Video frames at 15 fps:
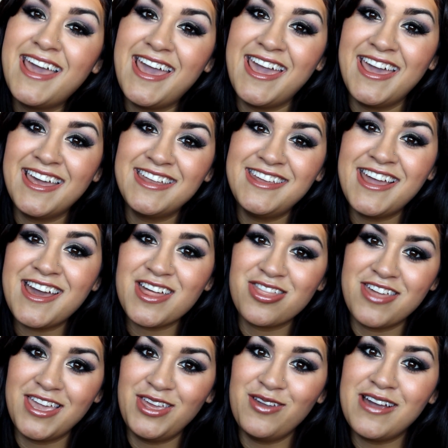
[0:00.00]
And yeah,
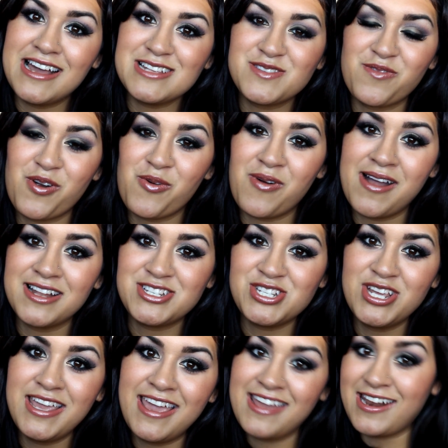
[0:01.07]
thank you guys for
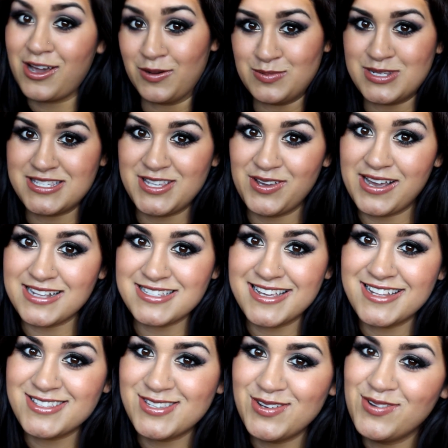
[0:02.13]
watching, and I hope to see you guys
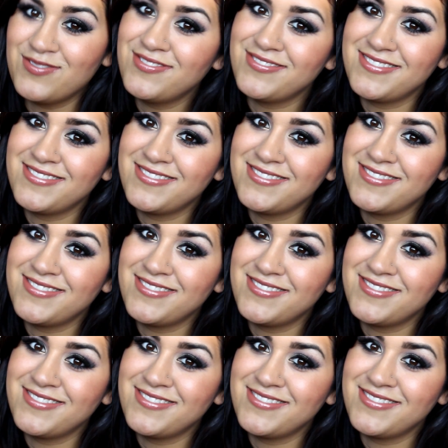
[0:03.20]
again soon.